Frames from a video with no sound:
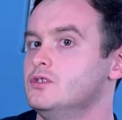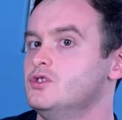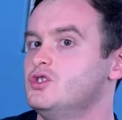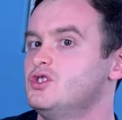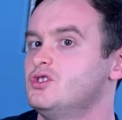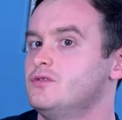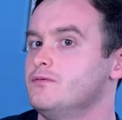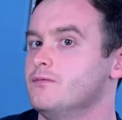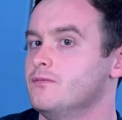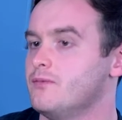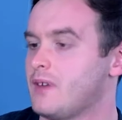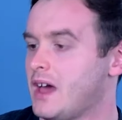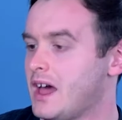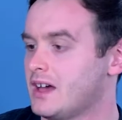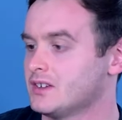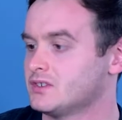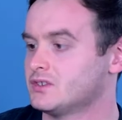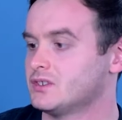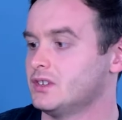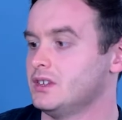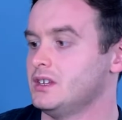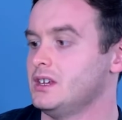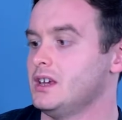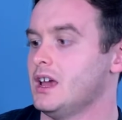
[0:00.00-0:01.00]

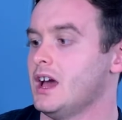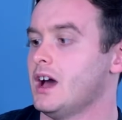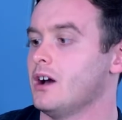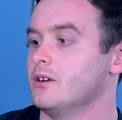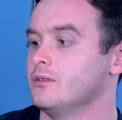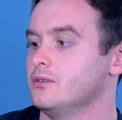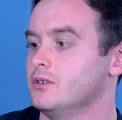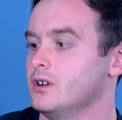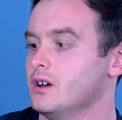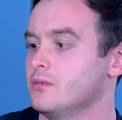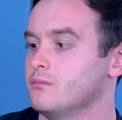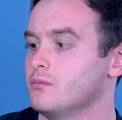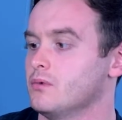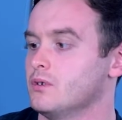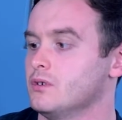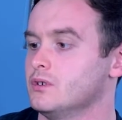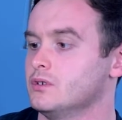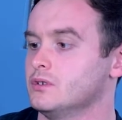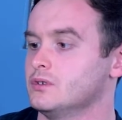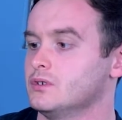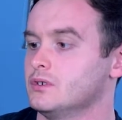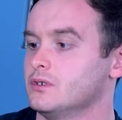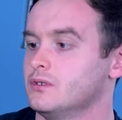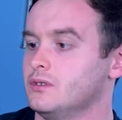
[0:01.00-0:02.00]
vastly
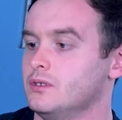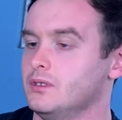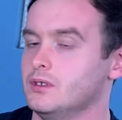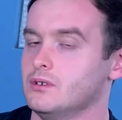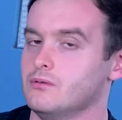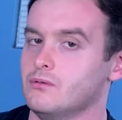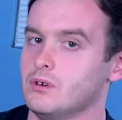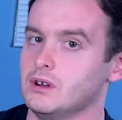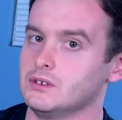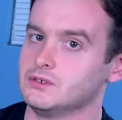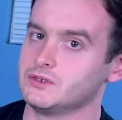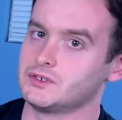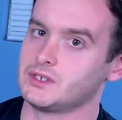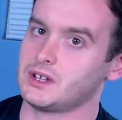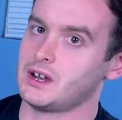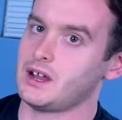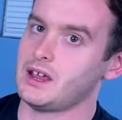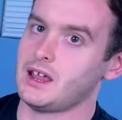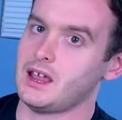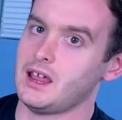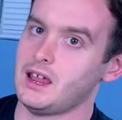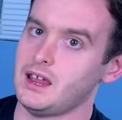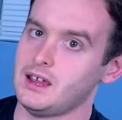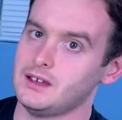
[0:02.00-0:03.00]
outnumber the ones that I
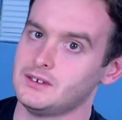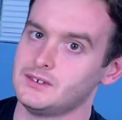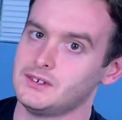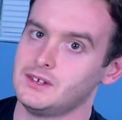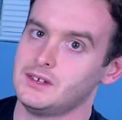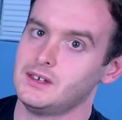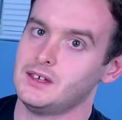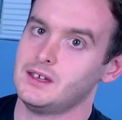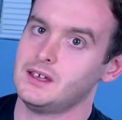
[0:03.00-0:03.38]
hate.